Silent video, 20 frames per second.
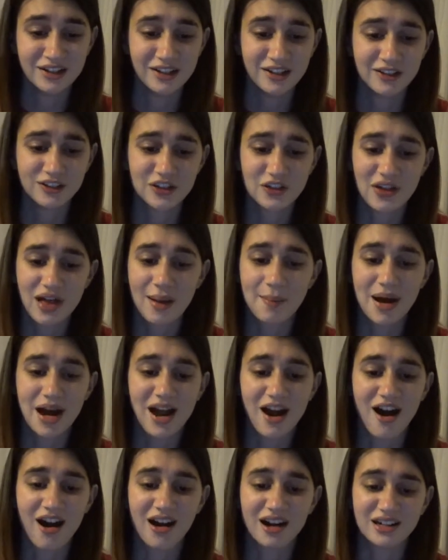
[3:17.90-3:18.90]
so that my
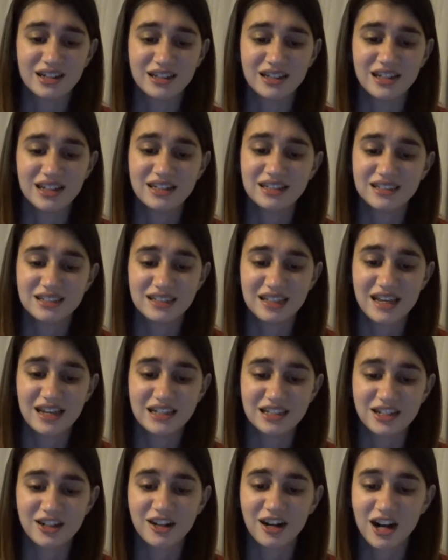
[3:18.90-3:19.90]
aunt can say
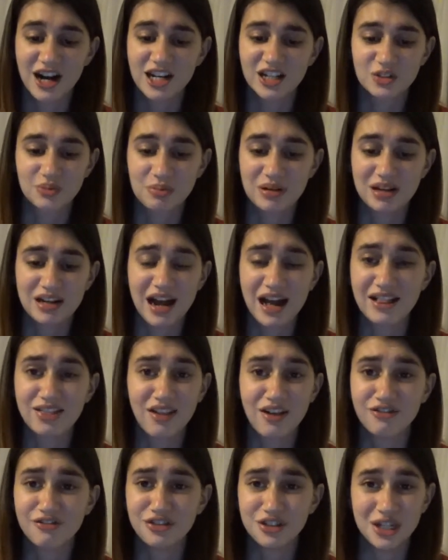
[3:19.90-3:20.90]
to her husband, I
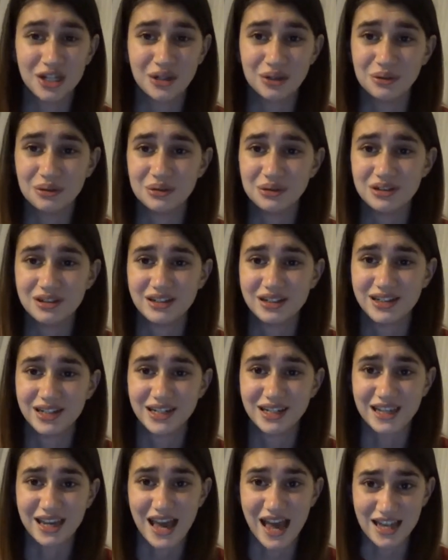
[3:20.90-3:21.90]
love you,
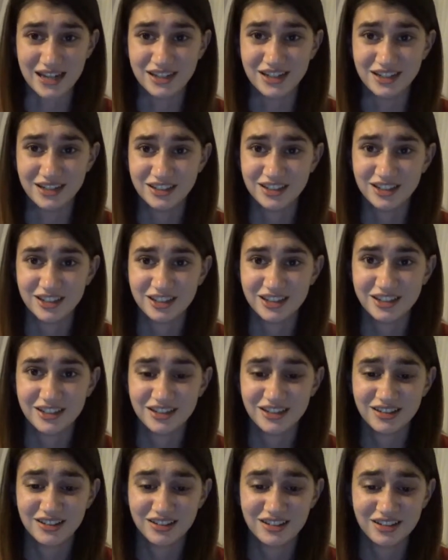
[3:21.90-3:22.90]
again,
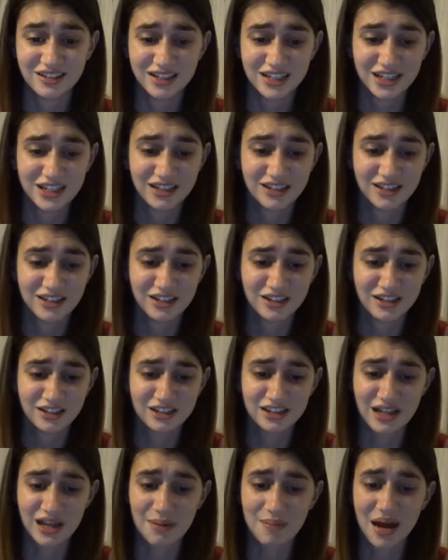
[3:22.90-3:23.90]

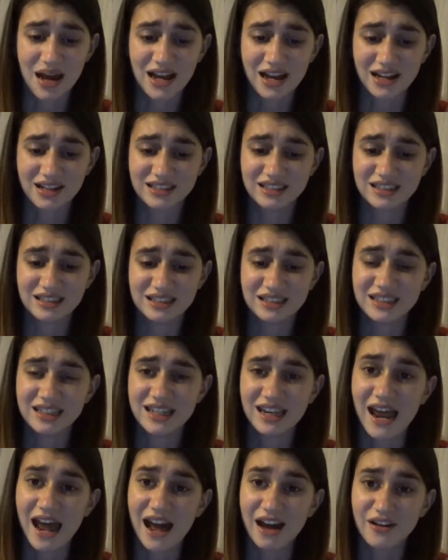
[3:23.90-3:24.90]
so that my cousins
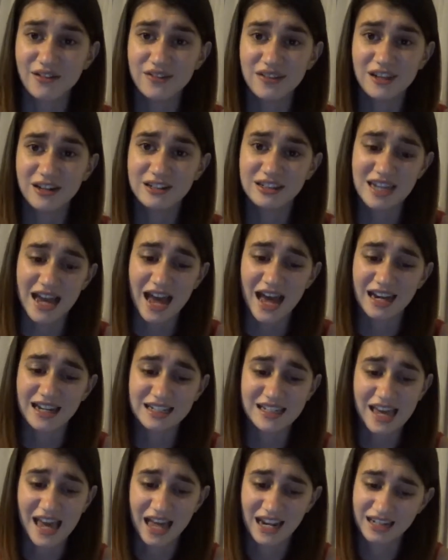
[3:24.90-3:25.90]
can have their dad
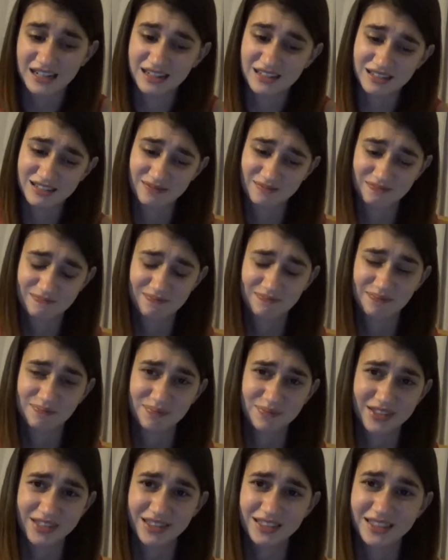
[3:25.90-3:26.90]
again,
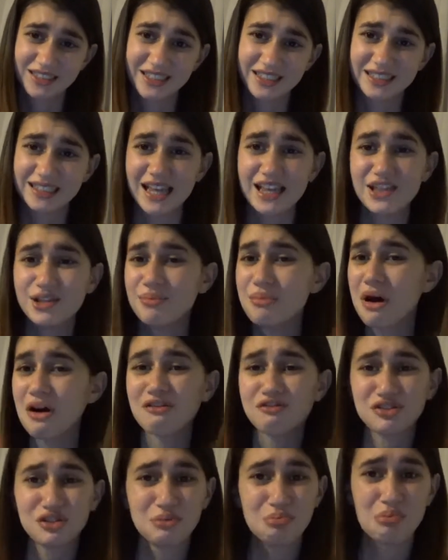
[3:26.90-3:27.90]
to send them
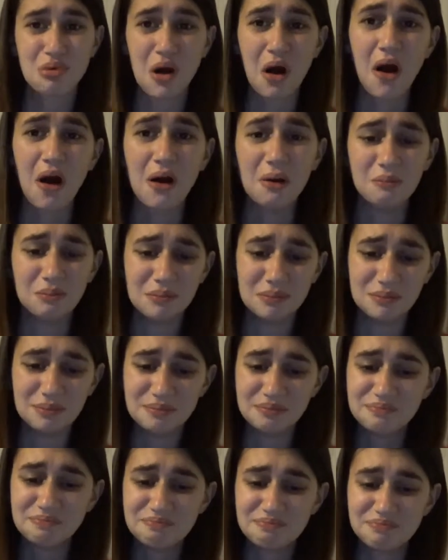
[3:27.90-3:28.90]
off to prom,
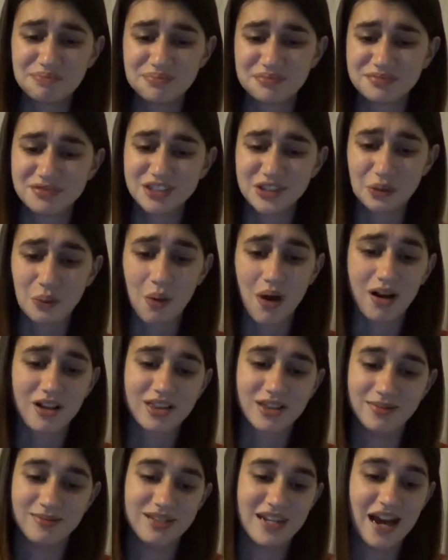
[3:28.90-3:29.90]
to walk
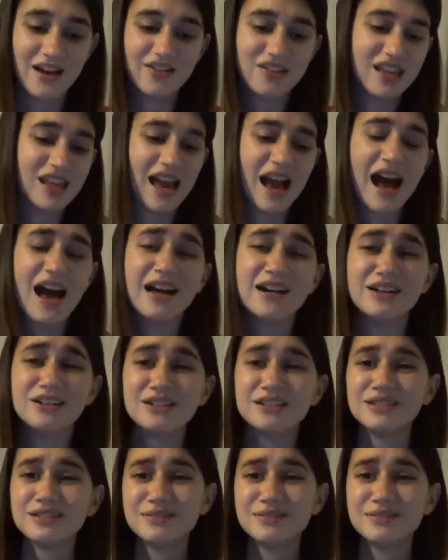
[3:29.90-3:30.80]
them down the aisle.